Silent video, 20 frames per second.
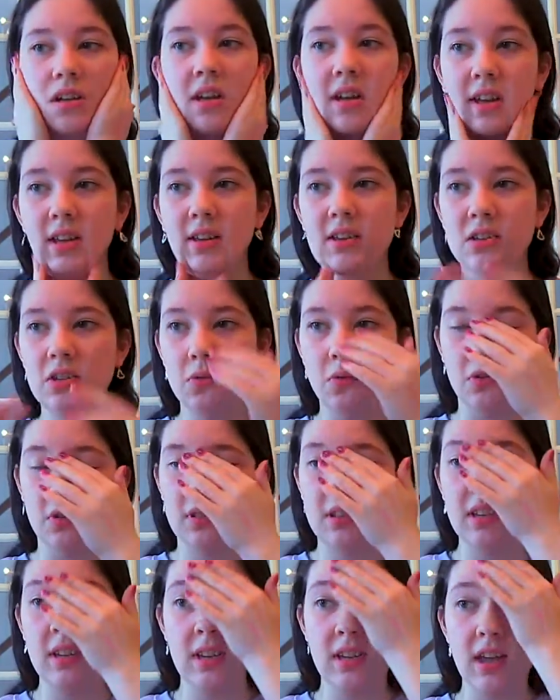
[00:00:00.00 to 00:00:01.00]
as you will
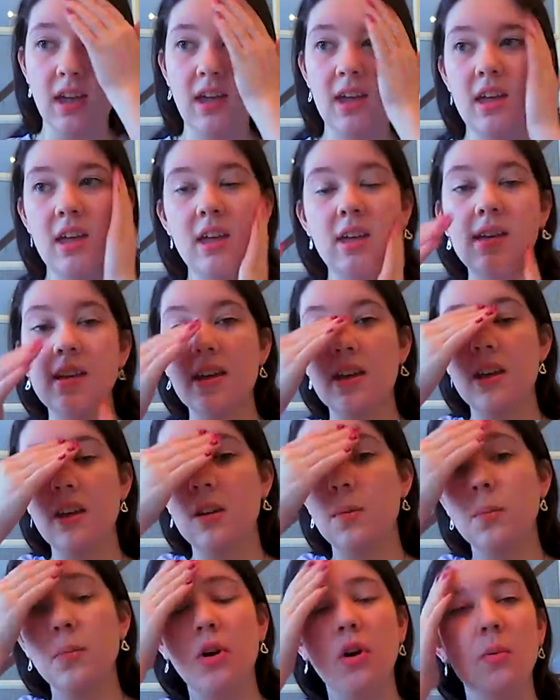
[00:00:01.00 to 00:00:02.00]
see in
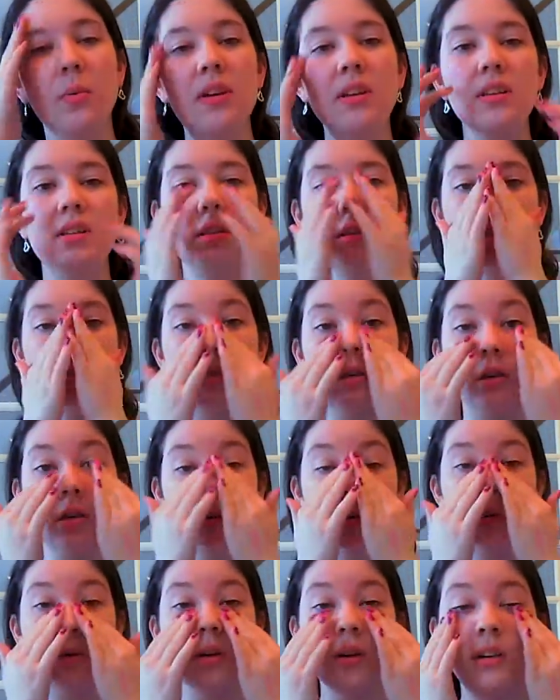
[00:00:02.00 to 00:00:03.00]
a moment.
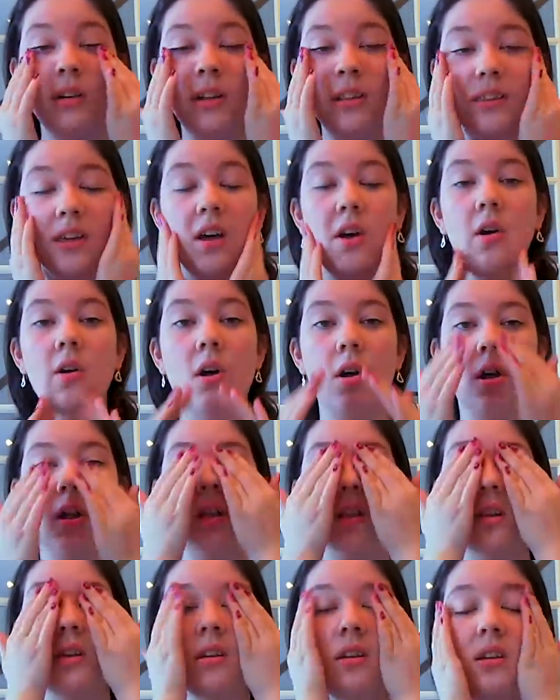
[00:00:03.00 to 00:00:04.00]
So get that
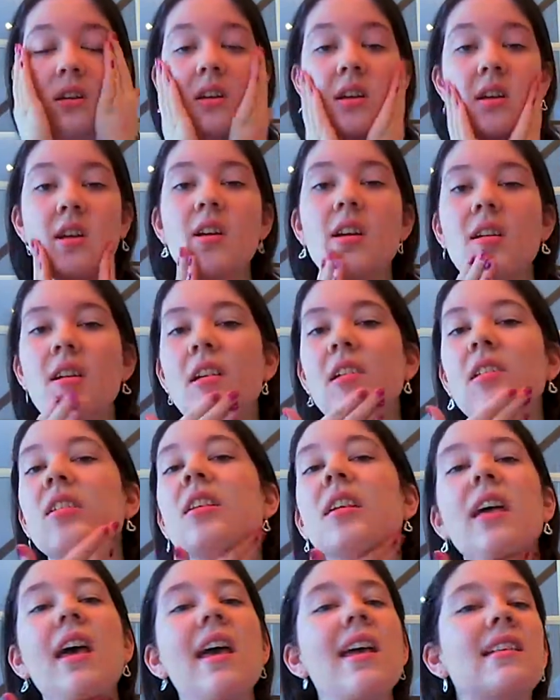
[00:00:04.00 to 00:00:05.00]
all
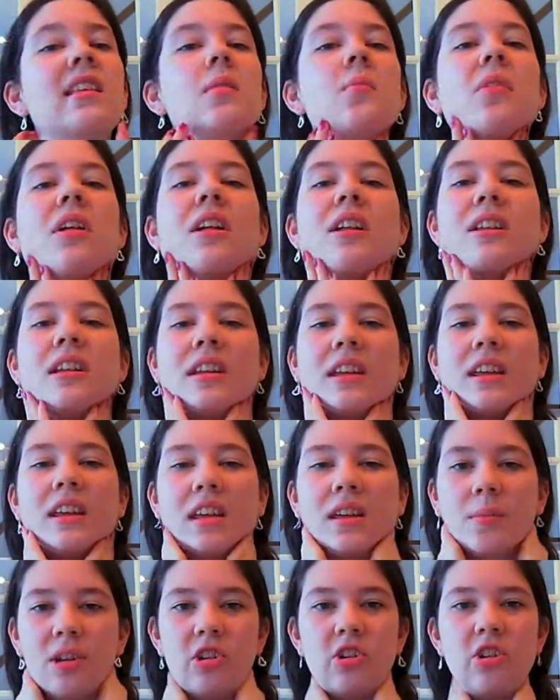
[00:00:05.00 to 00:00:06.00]
nicely blended
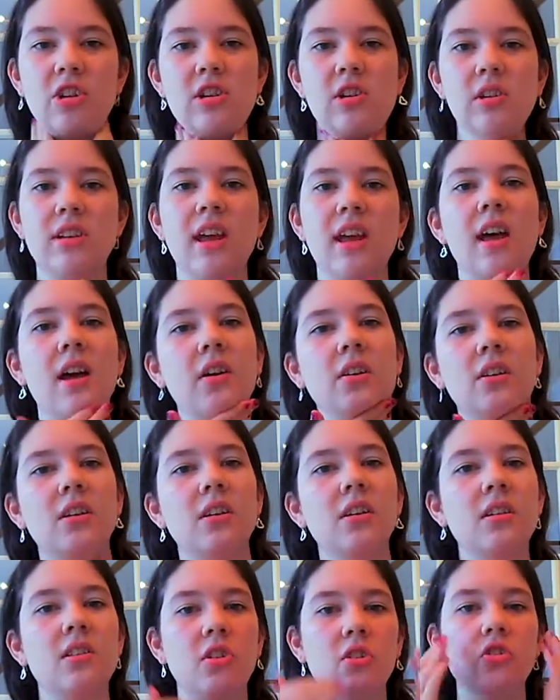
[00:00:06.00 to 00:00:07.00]
in. Make sure you go
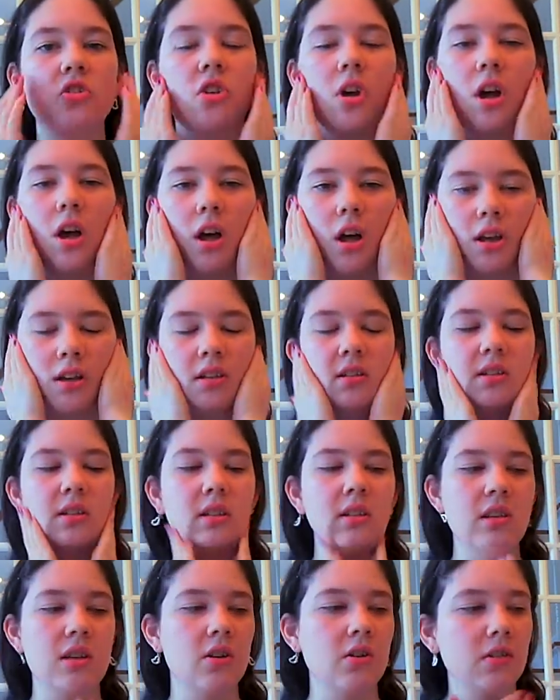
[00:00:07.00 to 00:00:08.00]
down the jaw
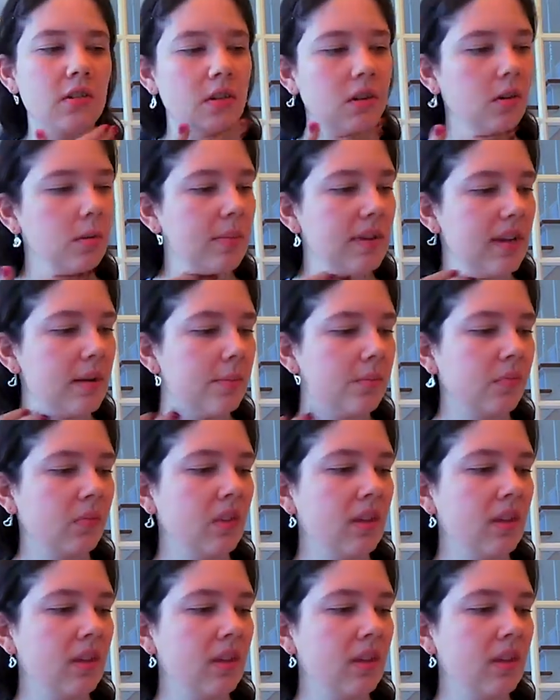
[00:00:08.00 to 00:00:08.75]
to the ears a little bit.